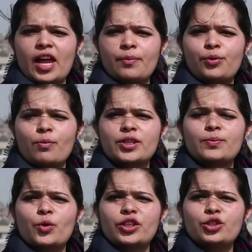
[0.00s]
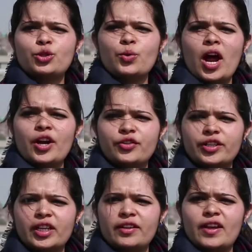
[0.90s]
had promised more than
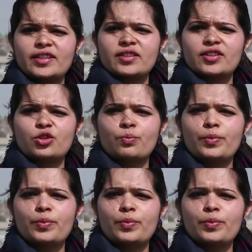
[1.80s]
200 investors to